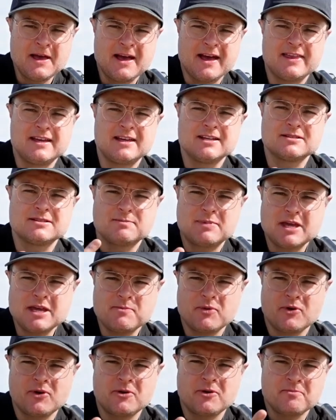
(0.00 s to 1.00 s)
I think it's
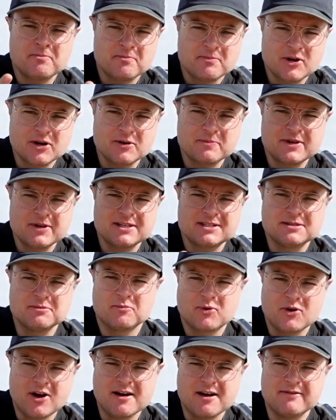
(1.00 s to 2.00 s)
people, purpose,
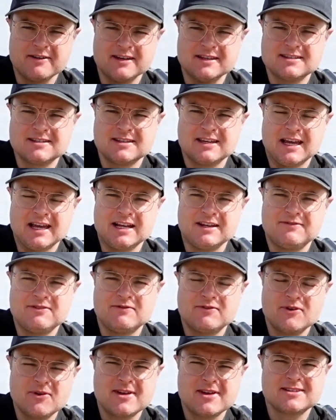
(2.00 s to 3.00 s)
and profits. And if
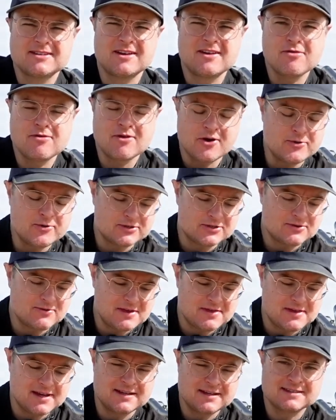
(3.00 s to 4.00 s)
you focus on those
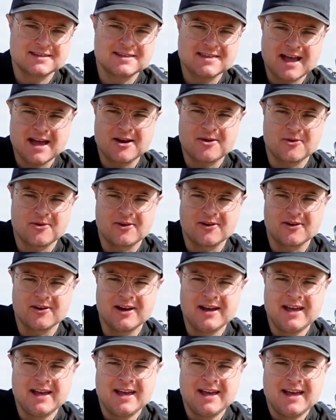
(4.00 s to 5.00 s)
three things in that order,
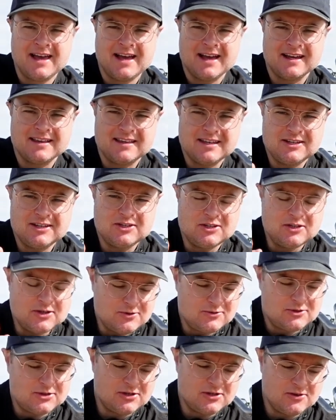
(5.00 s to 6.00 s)
I think
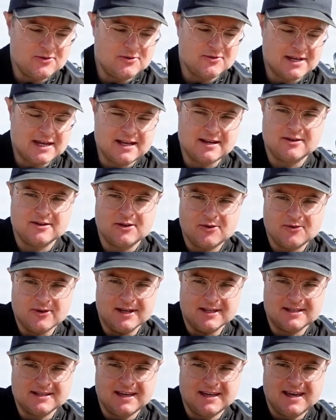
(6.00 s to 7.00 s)
you too can do
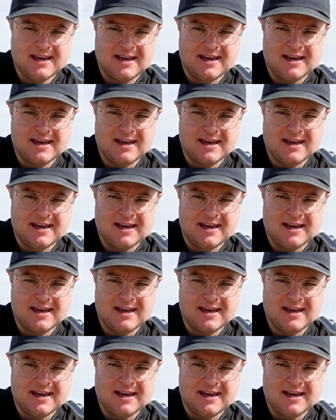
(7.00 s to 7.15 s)
it.